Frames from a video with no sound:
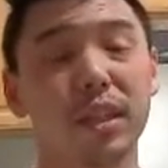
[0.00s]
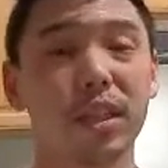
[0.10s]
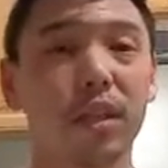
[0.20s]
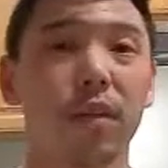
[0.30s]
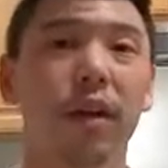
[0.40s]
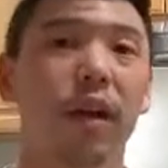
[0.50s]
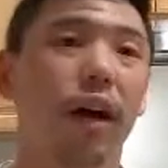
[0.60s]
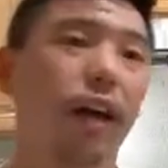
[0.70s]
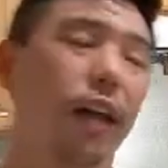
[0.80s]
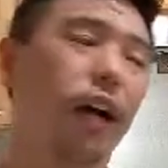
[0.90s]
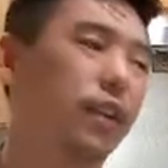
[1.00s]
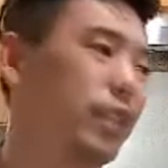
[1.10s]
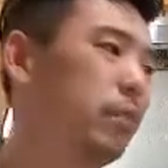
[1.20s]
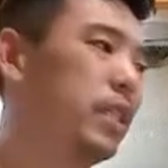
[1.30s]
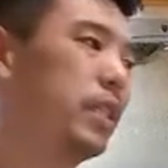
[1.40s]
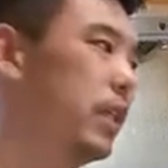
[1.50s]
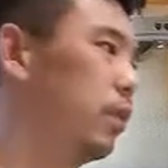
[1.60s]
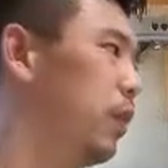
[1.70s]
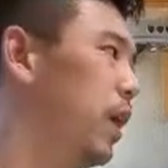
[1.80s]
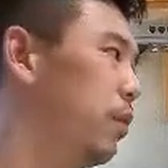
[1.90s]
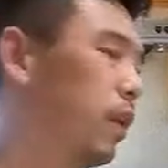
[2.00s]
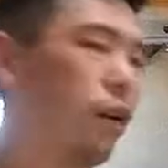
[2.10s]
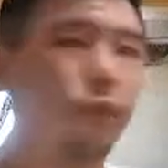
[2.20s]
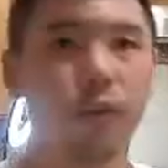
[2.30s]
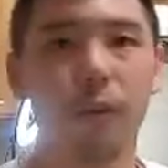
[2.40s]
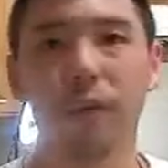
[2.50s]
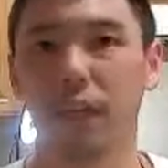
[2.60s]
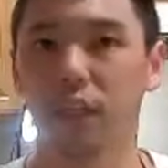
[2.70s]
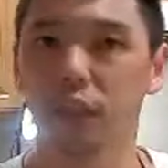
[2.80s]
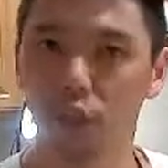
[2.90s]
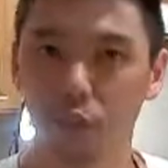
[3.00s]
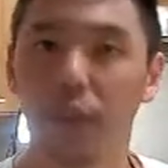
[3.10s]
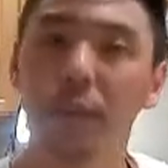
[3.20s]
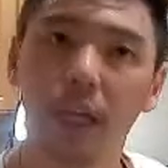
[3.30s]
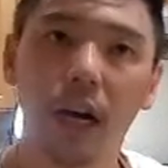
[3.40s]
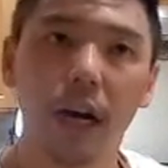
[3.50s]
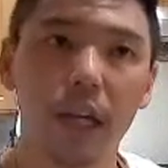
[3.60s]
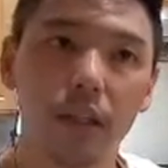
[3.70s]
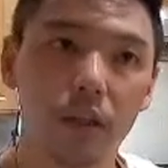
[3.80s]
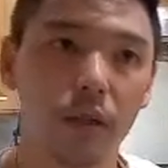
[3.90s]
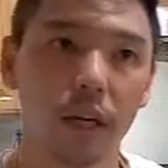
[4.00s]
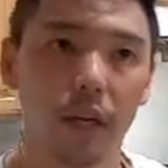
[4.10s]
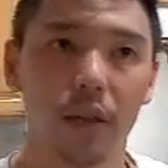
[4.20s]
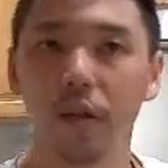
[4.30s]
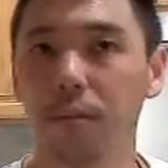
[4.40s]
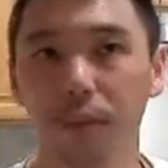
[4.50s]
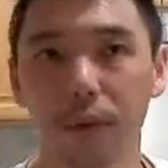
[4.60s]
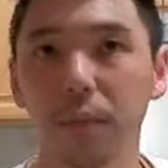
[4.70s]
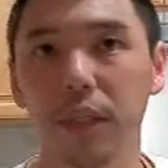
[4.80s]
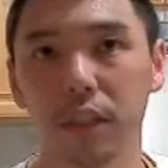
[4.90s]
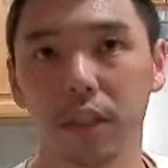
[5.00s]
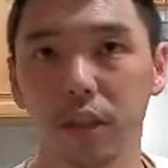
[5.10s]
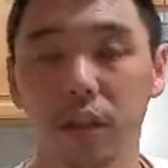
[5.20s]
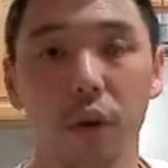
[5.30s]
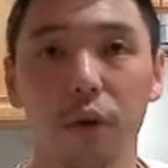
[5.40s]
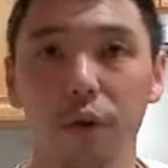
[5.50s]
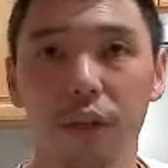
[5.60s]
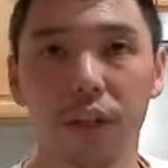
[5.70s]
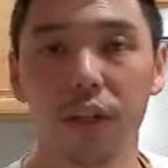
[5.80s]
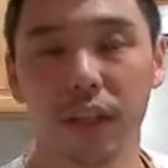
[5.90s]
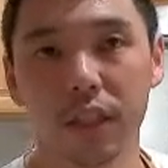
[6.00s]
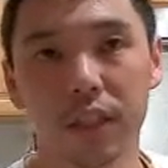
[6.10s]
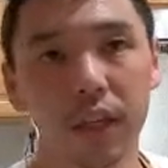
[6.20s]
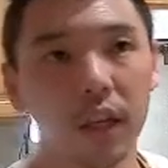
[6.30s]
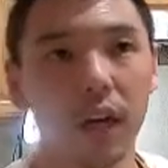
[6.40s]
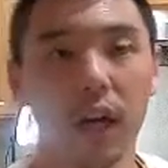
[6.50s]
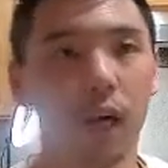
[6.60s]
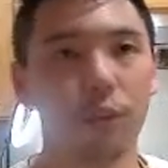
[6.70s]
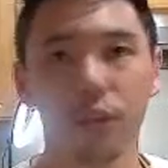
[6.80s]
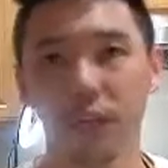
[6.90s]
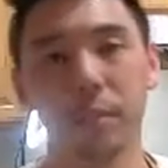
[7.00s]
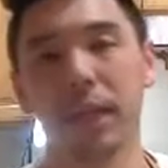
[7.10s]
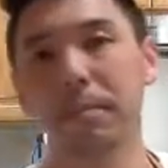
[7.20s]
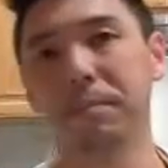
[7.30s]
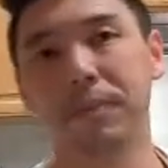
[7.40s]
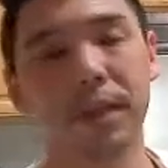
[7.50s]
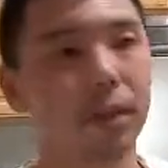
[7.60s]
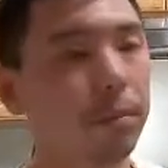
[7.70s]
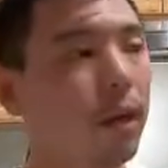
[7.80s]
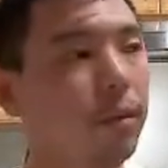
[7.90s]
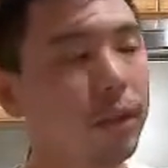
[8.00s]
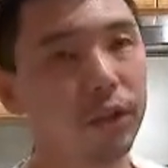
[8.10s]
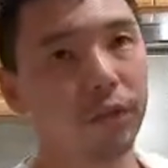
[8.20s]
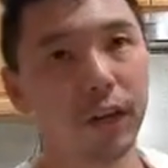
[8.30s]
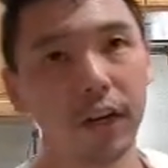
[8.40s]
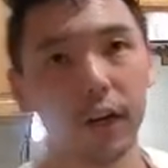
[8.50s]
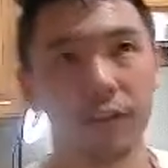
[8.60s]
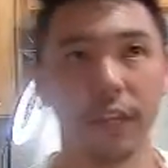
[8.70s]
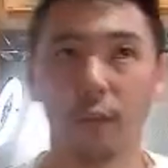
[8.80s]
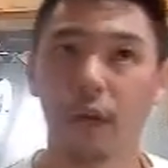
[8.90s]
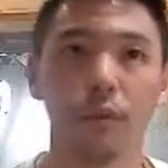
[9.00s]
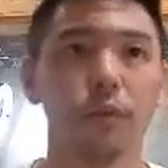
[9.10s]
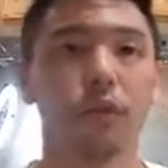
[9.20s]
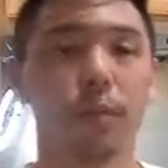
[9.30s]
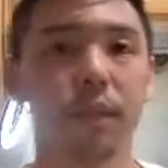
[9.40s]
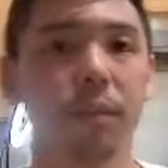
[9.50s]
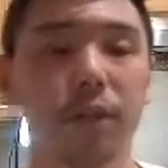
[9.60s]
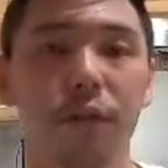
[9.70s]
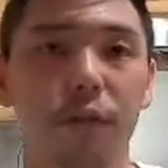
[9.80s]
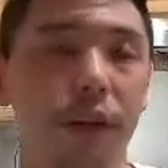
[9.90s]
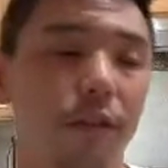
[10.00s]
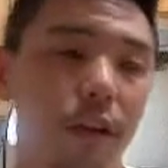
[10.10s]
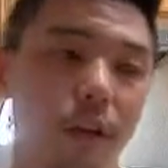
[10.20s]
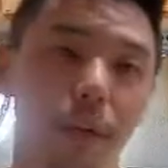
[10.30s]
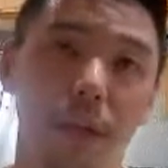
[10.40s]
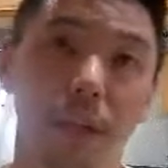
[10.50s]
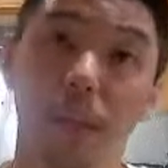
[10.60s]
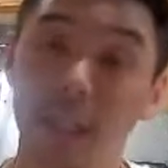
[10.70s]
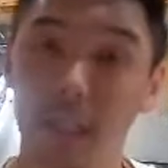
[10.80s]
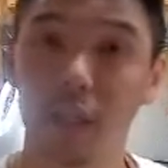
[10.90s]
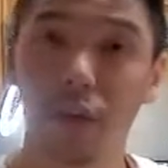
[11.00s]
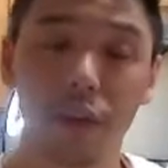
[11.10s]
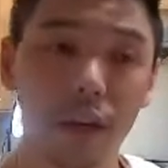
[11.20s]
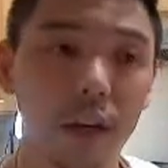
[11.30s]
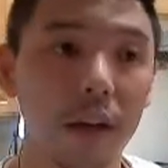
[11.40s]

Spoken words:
So that also means that your wok will go from like screaming hot to like pretty much cold to the touch within a minute. You could probably turn the fire off and that wok will drop temperature very, very quickly because it's so thin.